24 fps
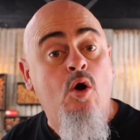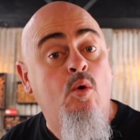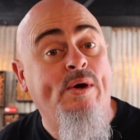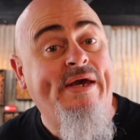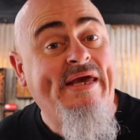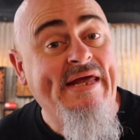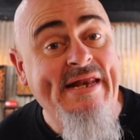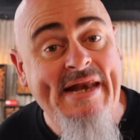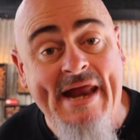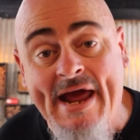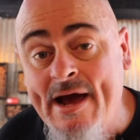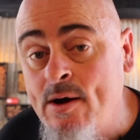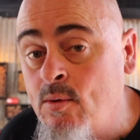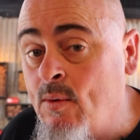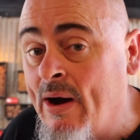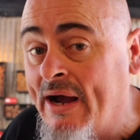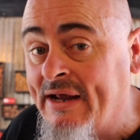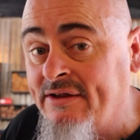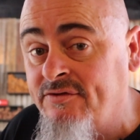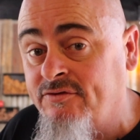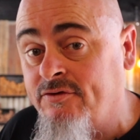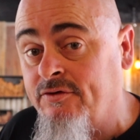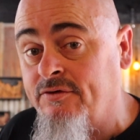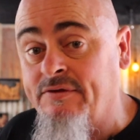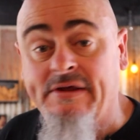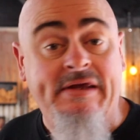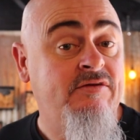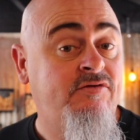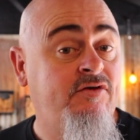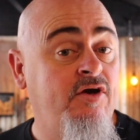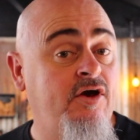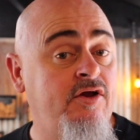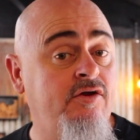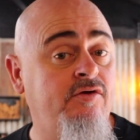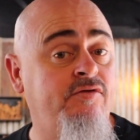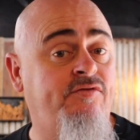We can now wait until the
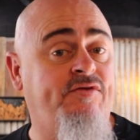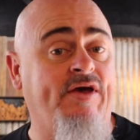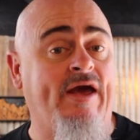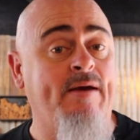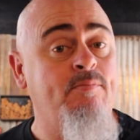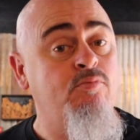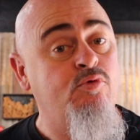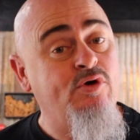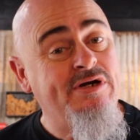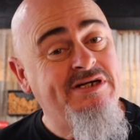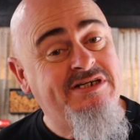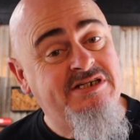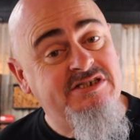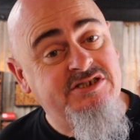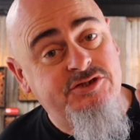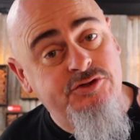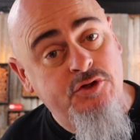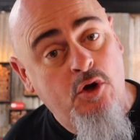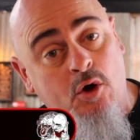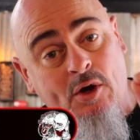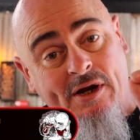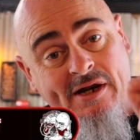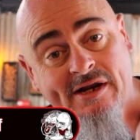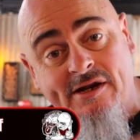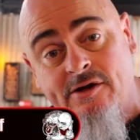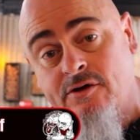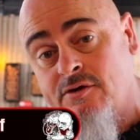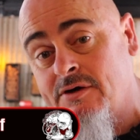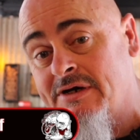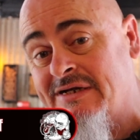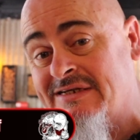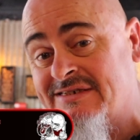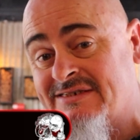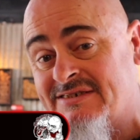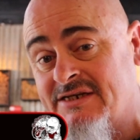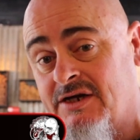internal temp reaches 90
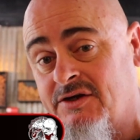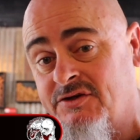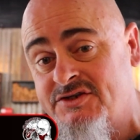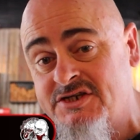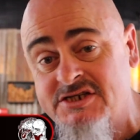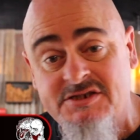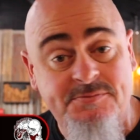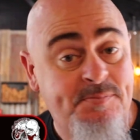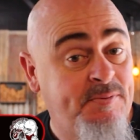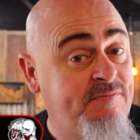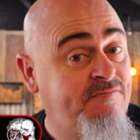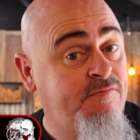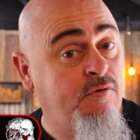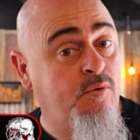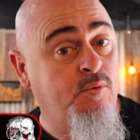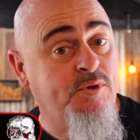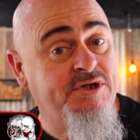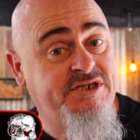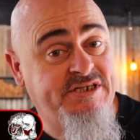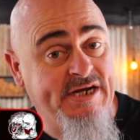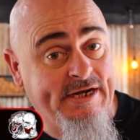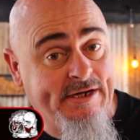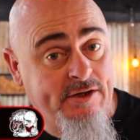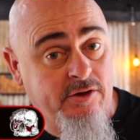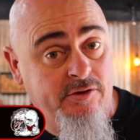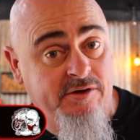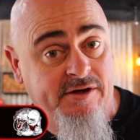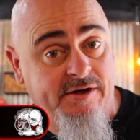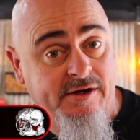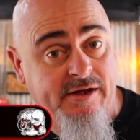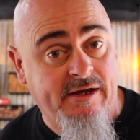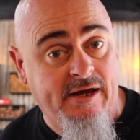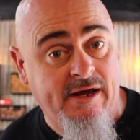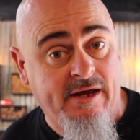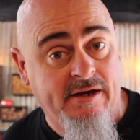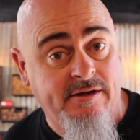degrees Celsius before we check on it
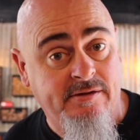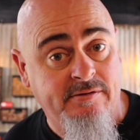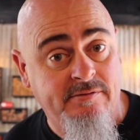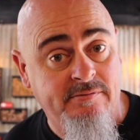again.